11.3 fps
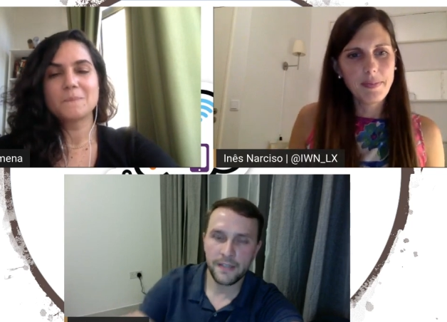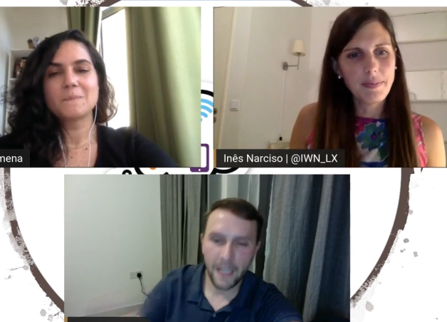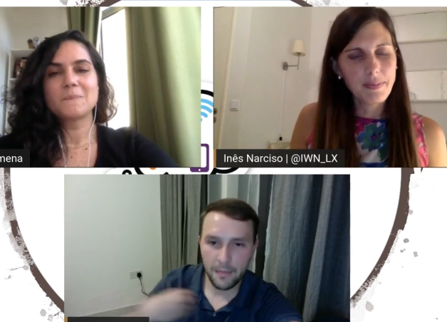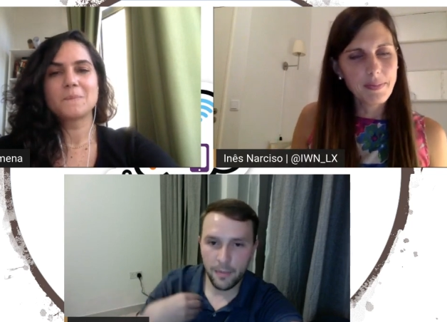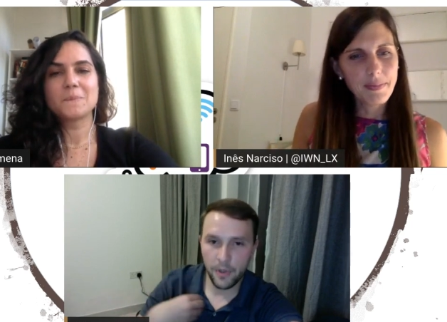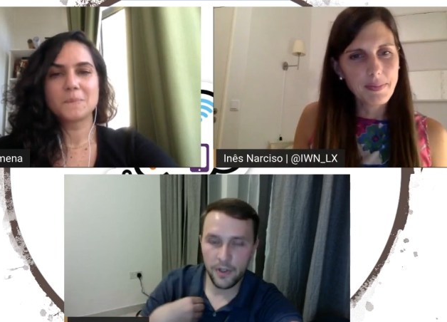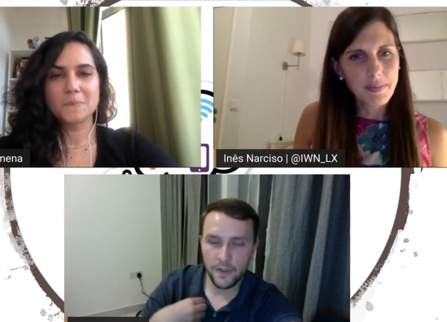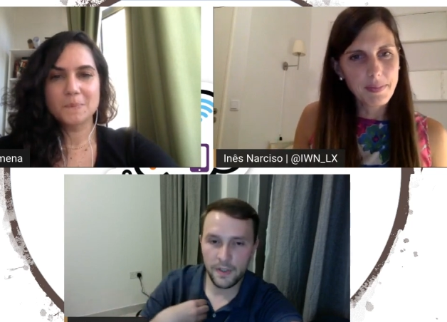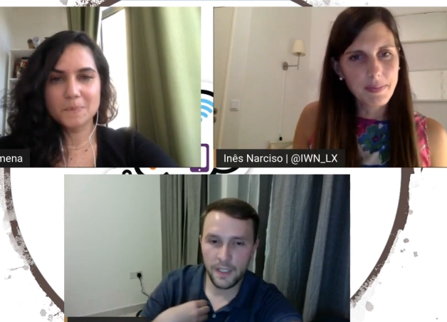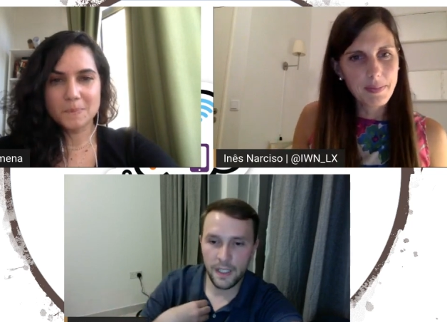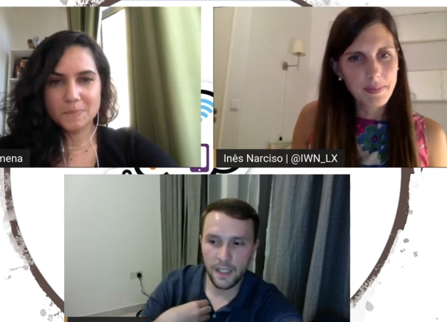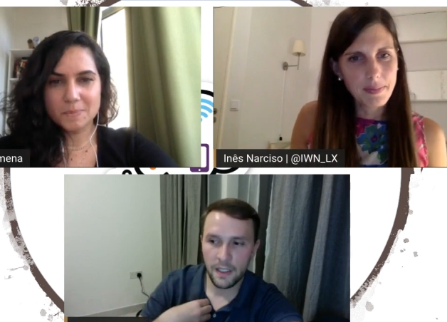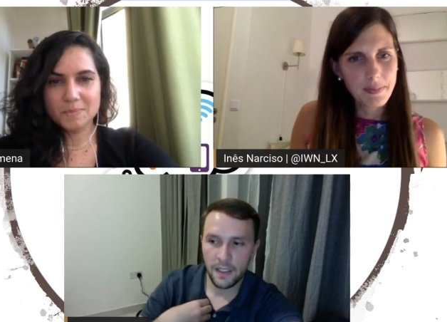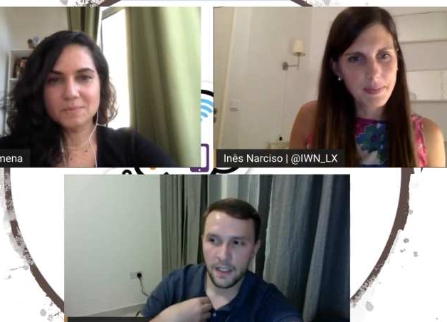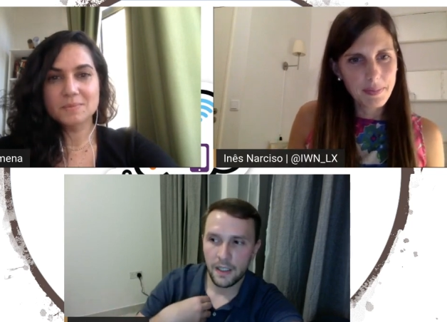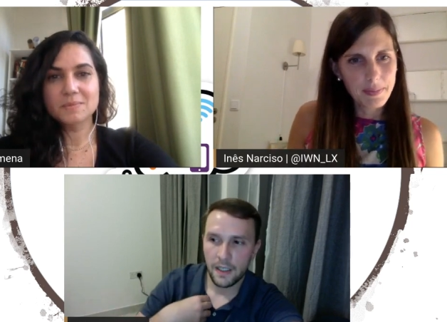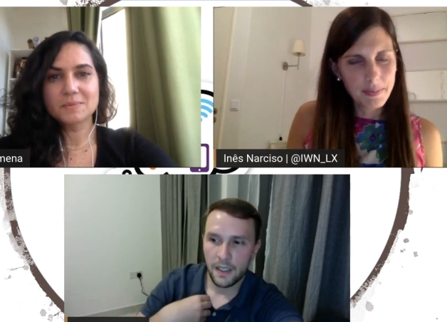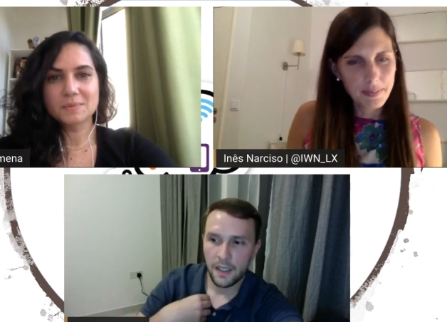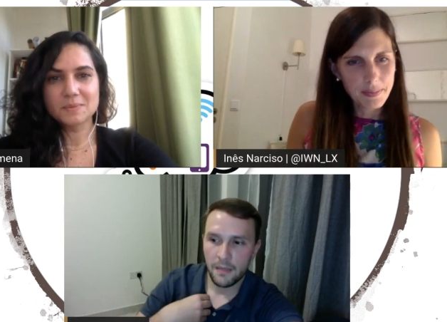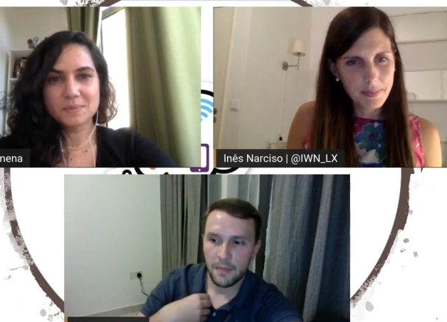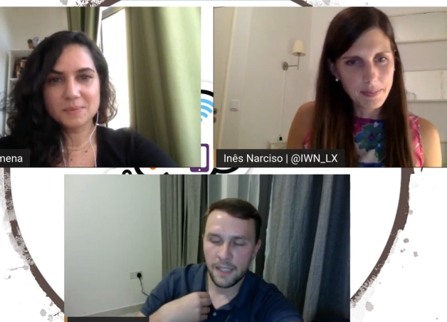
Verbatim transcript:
Speaker 1: I personally, um,